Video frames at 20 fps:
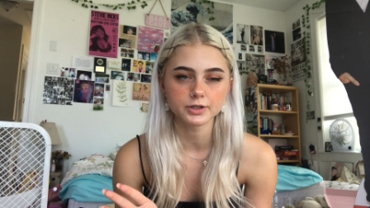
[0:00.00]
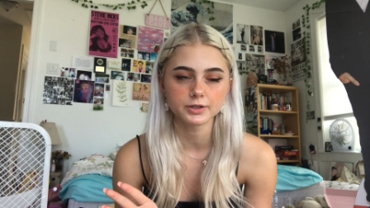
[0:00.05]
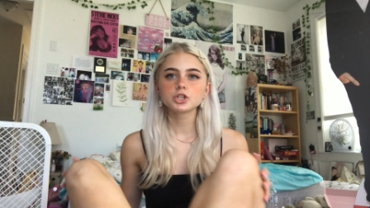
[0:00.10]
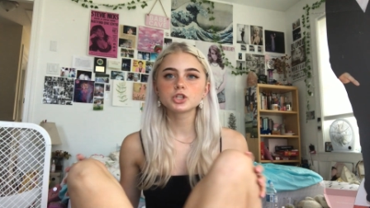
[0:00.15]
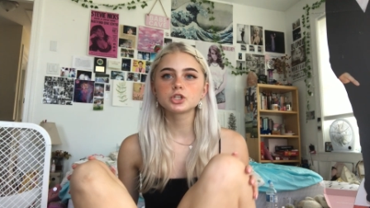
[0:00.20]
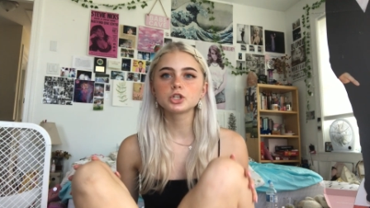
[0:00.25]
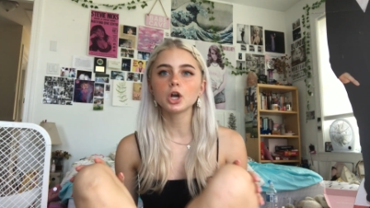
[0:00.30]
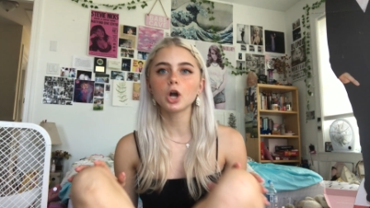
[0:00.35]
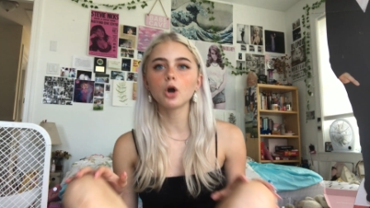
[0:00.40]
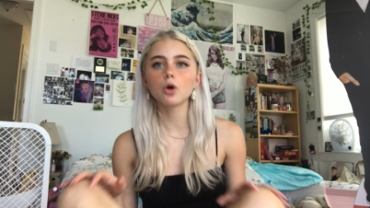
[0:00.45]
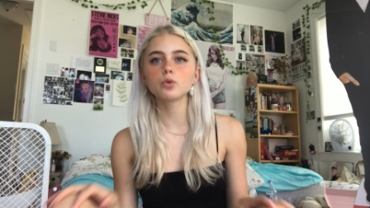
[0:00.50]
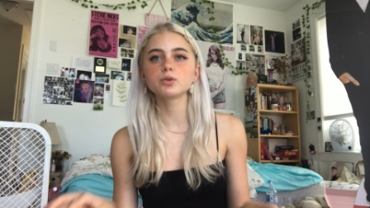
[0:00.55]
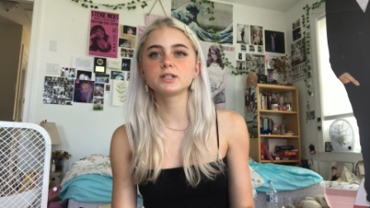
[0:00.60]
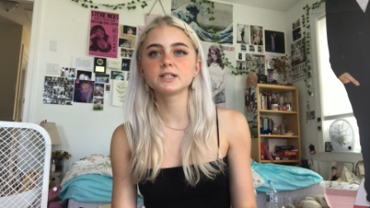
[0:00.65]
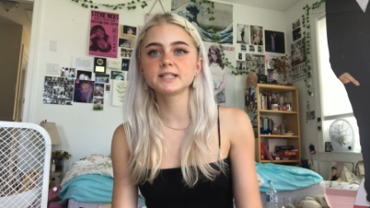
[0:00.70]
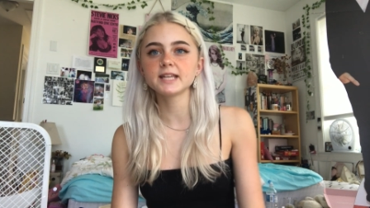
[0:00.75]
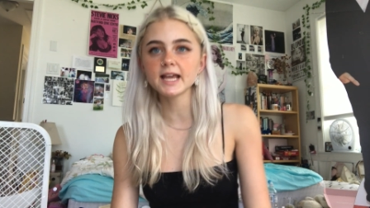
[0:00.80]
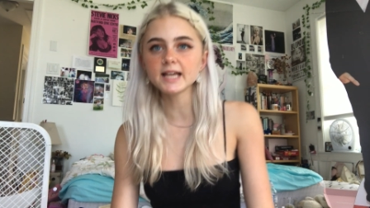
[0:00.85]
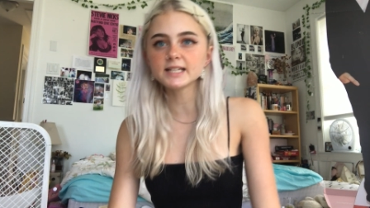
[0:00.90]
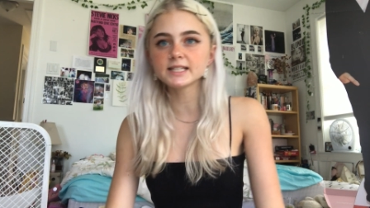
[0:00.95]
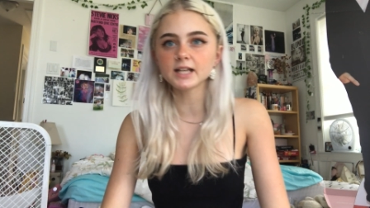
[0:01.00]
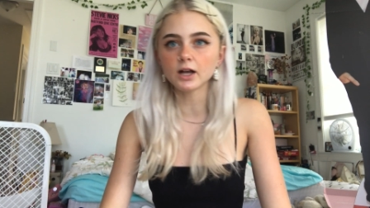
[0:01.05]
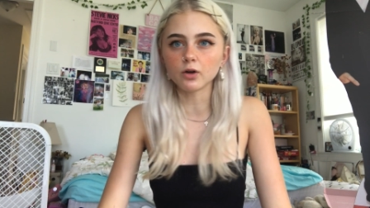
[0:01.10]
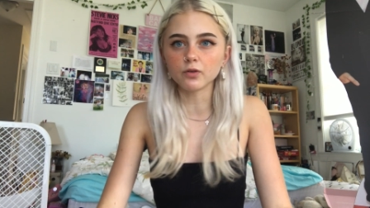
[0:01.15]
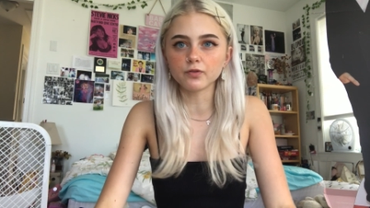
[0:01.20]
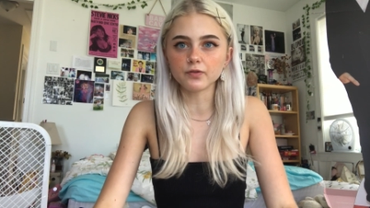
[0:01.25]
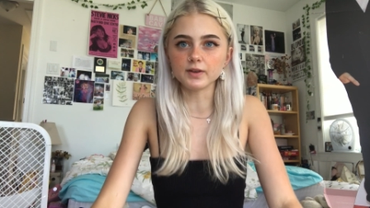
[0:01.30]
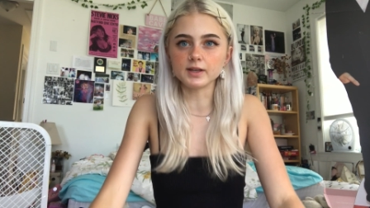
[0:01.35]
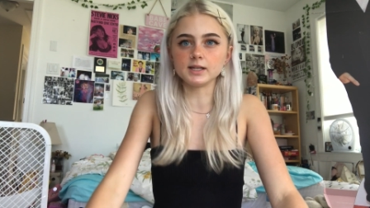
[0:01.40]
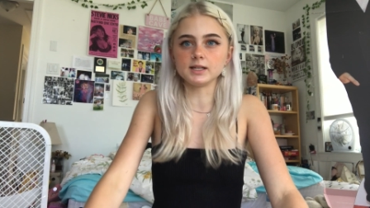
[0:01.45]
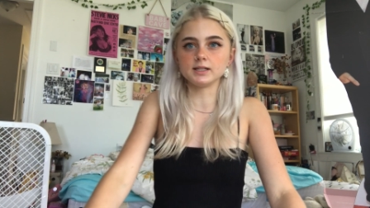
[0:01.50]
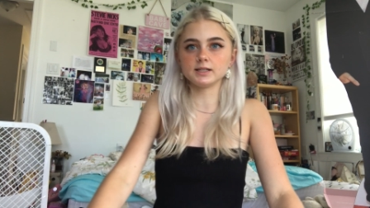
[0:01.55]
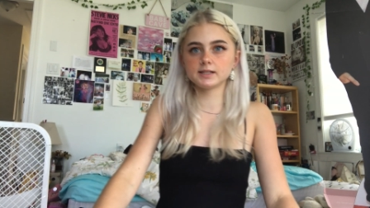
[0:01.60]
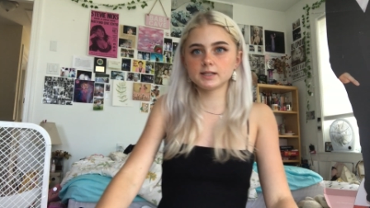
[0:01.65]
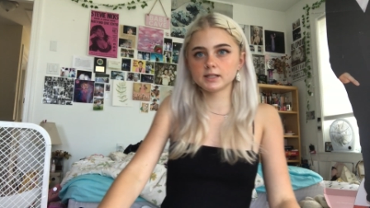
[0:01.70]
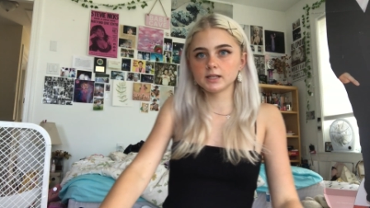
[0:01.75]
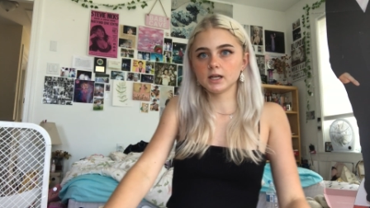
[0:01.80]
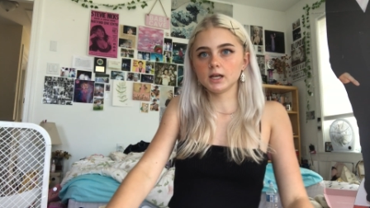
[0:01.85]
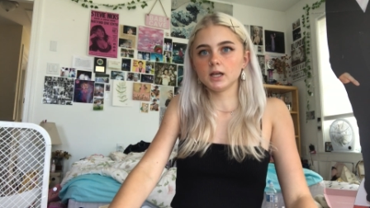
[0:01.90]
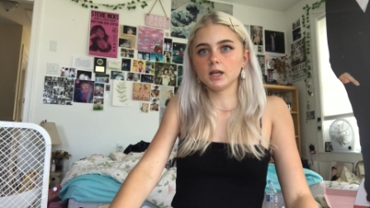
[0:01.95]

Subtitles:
So to take selfies,